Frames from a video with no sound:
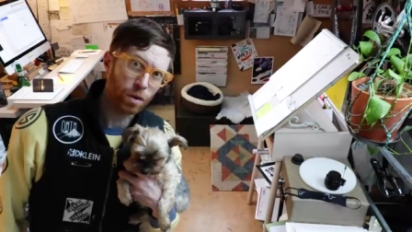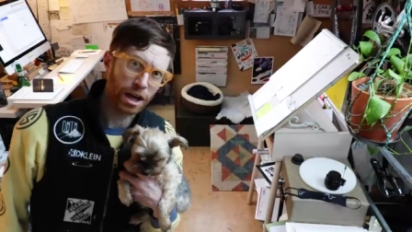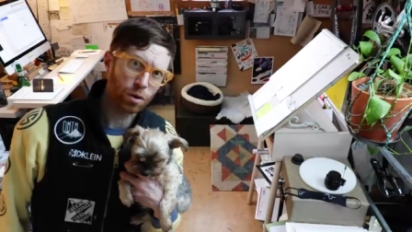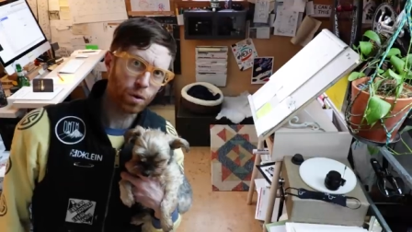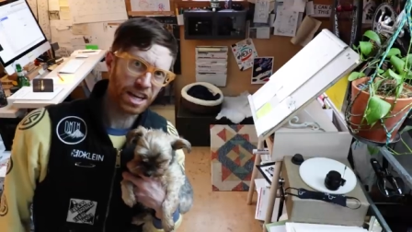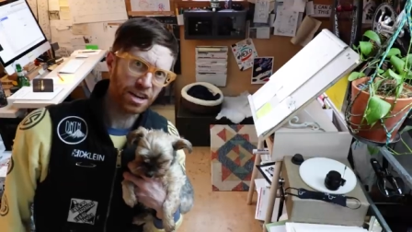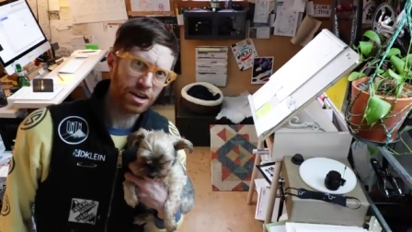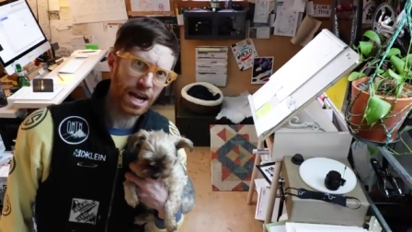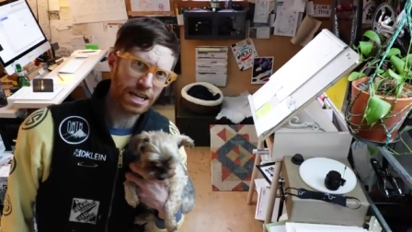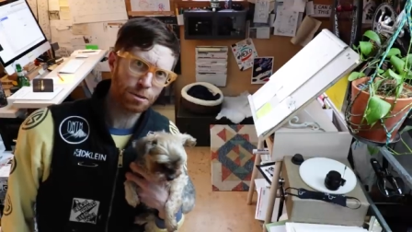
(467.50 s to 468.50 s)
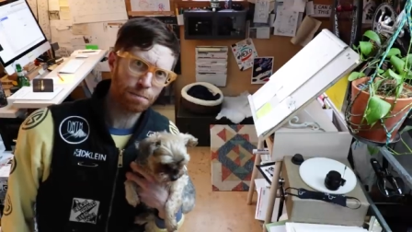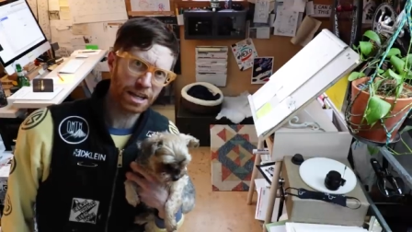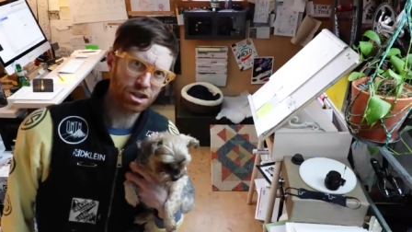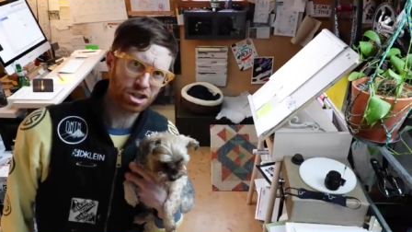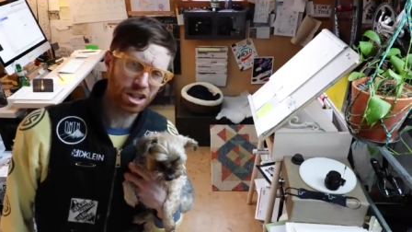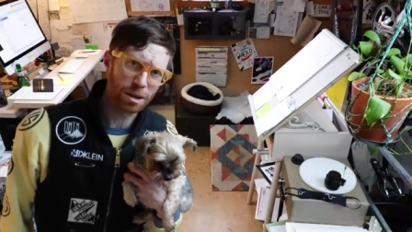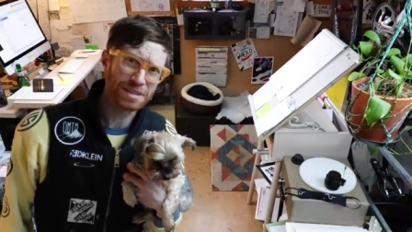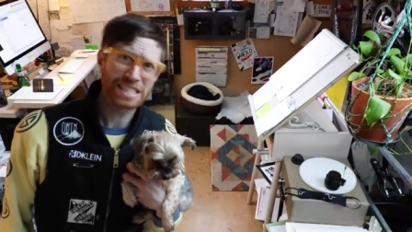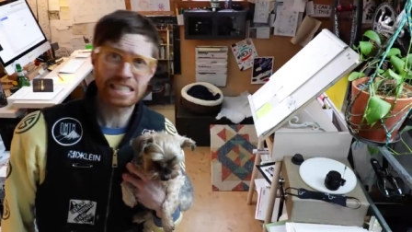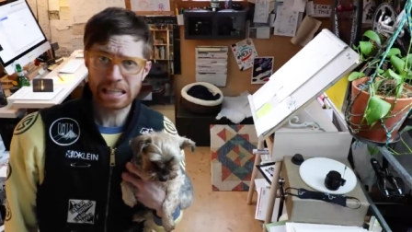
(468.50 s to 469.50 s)
We got a quick International Players Club
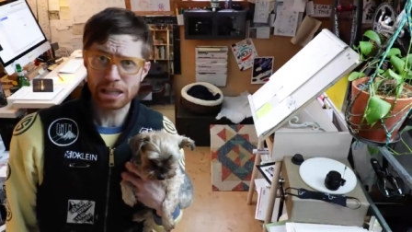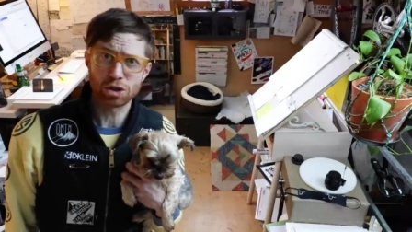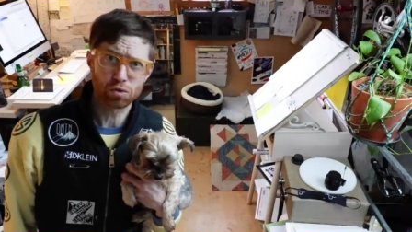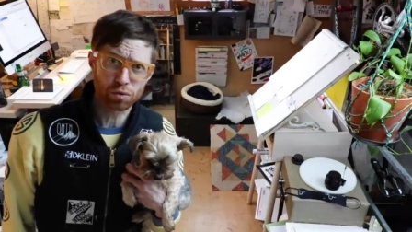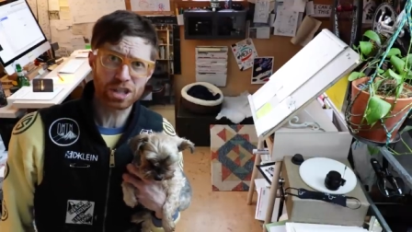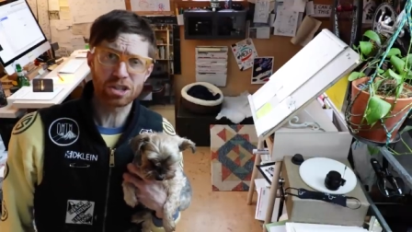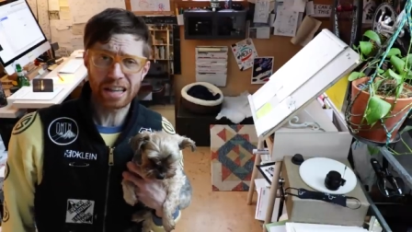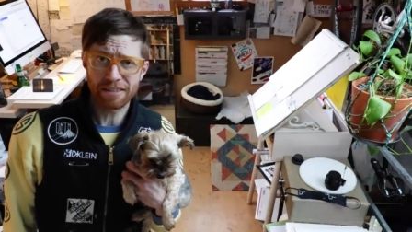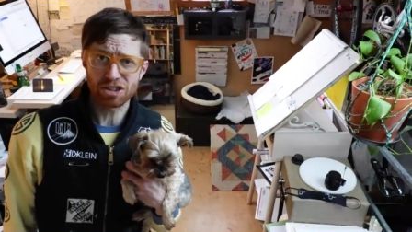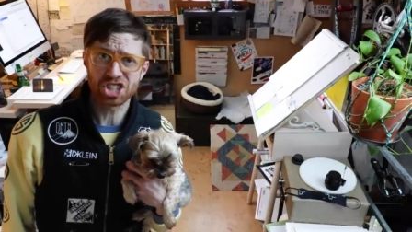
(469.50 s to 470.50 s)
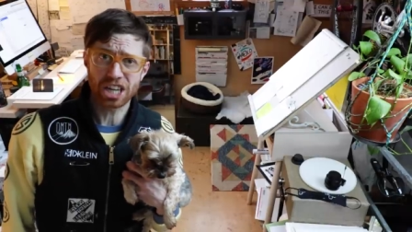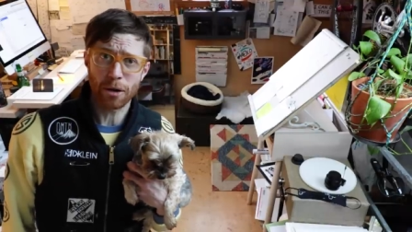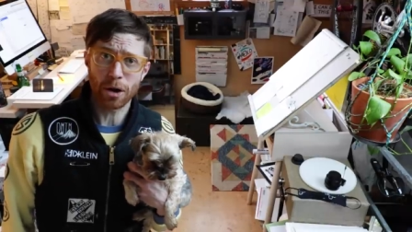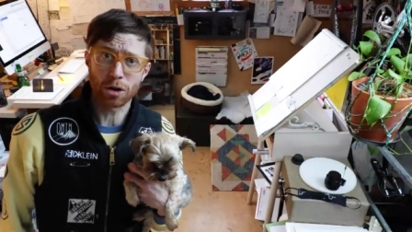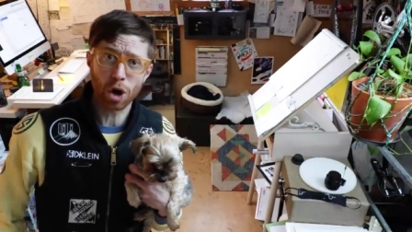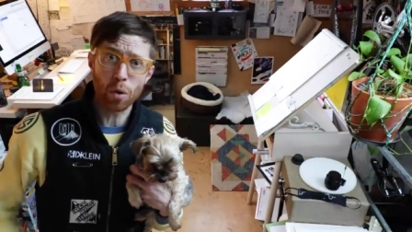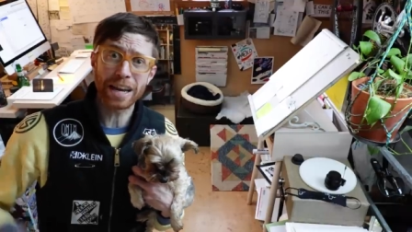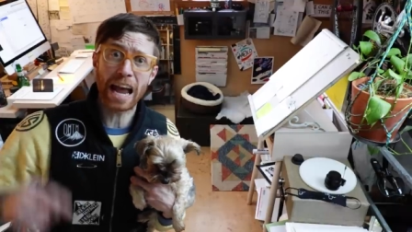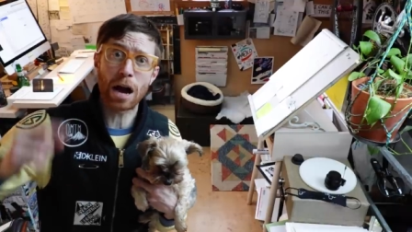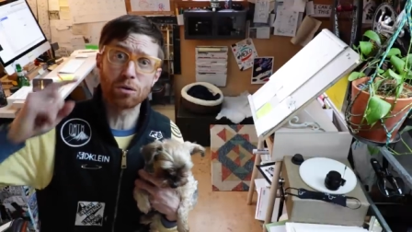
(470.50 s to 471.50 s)
Steel is Real level shout out
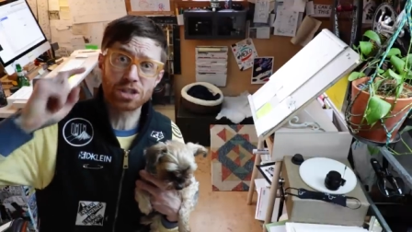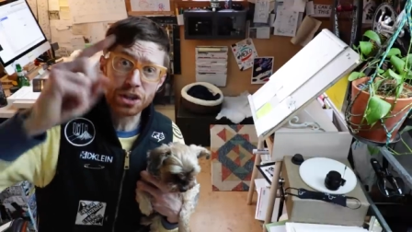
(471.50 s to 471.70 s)
going out